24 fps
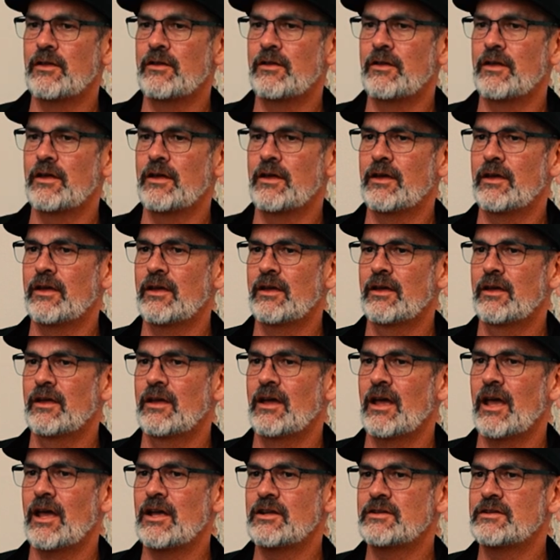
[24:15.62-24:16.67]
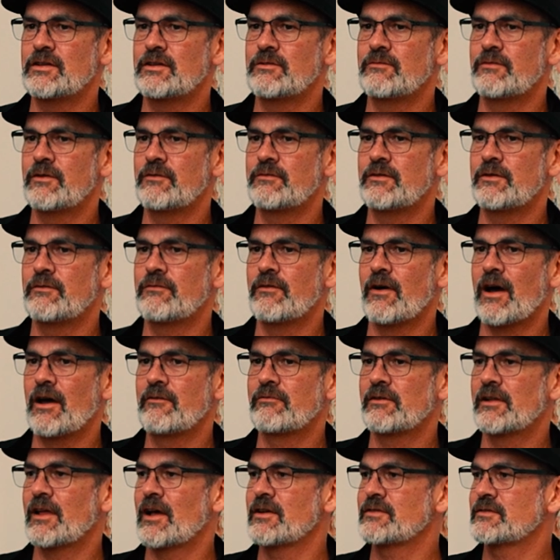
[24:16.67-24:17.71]
the 1855
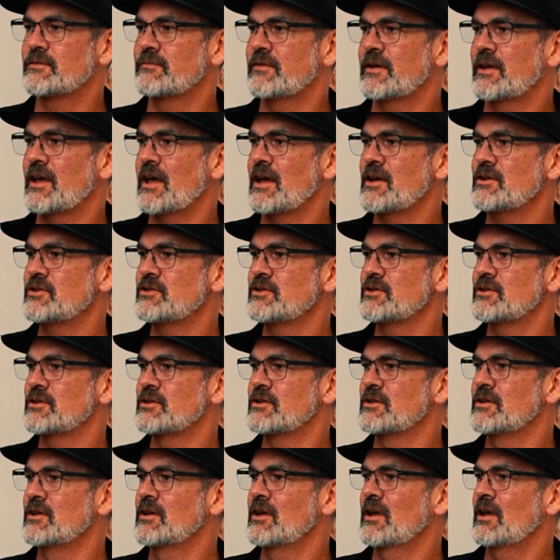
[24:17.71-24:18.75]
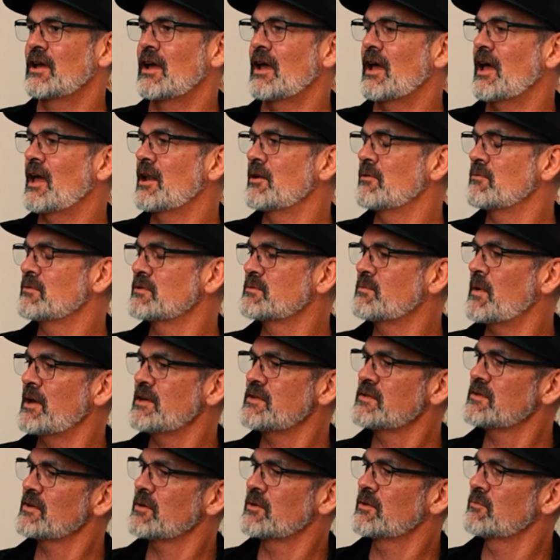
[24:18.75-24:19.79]
classification, and it was
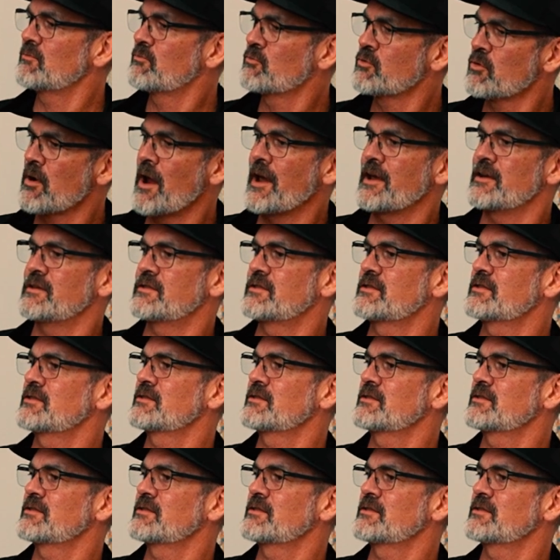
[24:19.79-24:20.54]
based on price